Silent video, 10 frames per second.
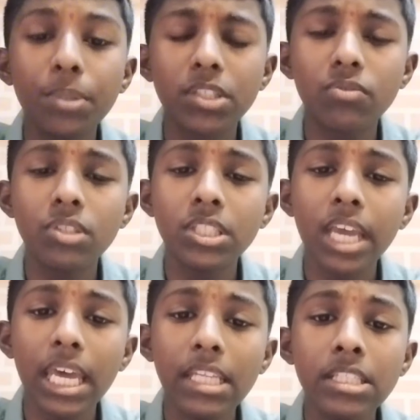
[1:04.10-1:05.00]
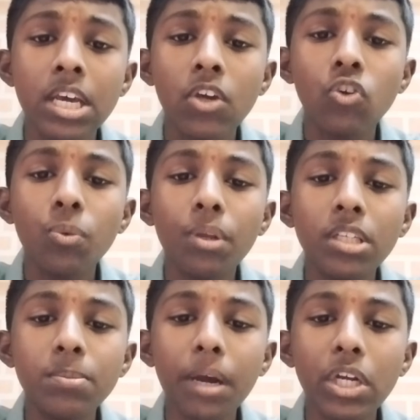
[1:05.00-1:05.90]
pitch which carries
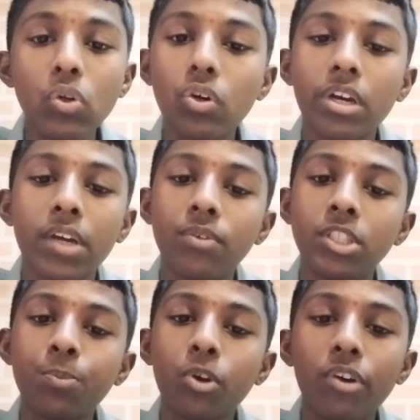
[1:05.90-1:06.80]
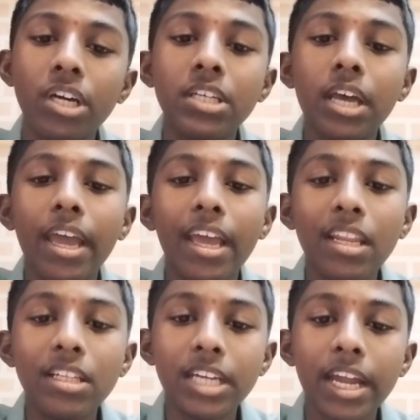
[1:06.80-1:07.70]
numerous mitochondria which provides
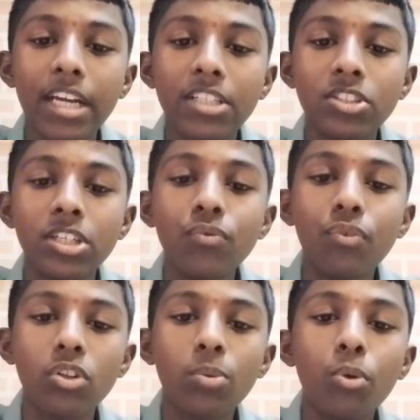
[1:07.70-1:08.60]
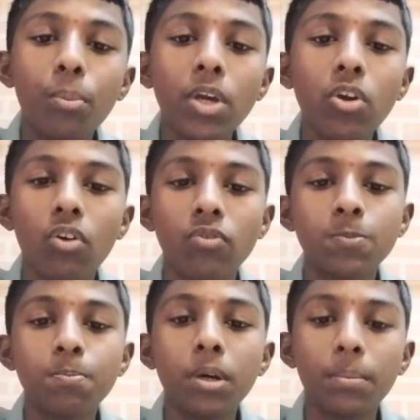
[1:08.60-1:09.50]
energy and strength for the movement of
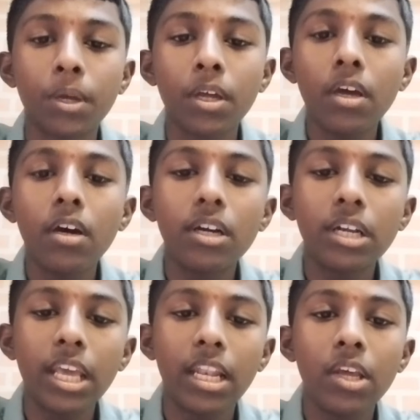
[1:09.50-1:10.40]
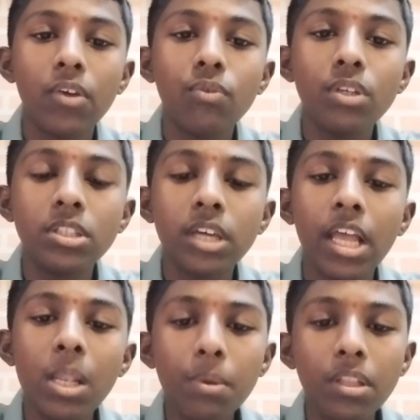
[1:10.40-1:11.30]
sperm, a tail which
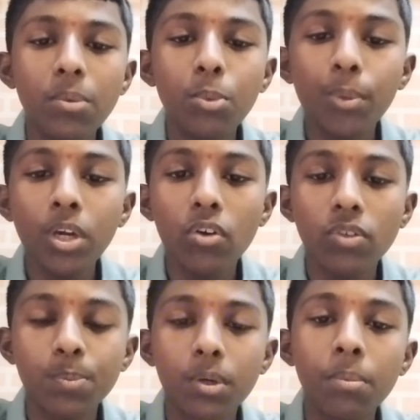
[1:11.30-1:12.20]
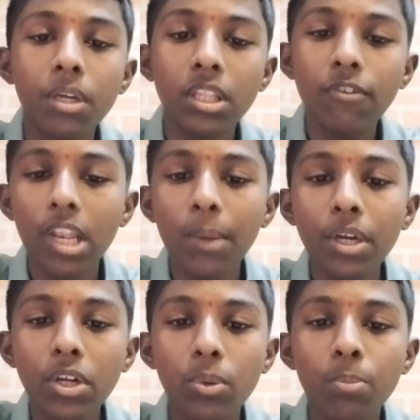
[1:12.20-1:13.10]
help in the movement of sperm in the
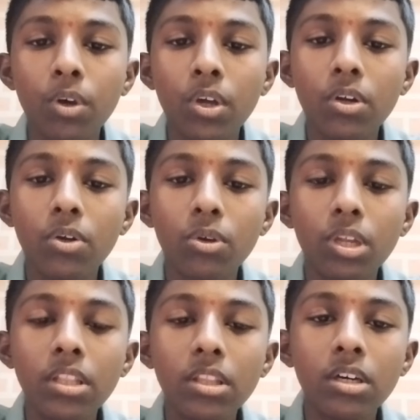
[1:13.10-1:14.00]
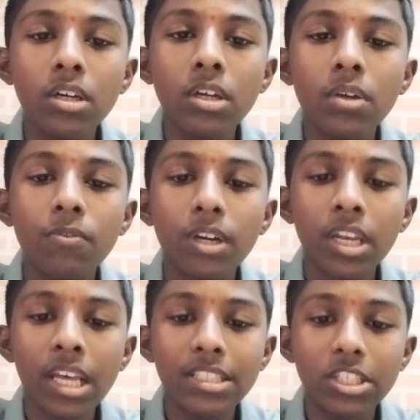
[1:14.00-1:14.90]
fallopian tube during the
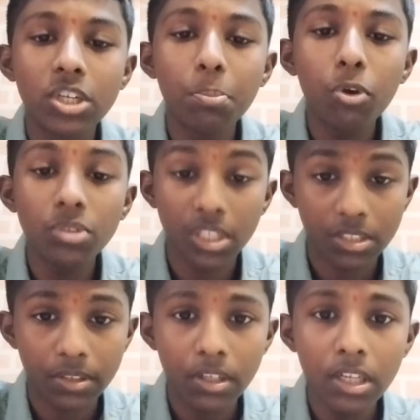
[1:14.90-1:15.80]
fertilization process.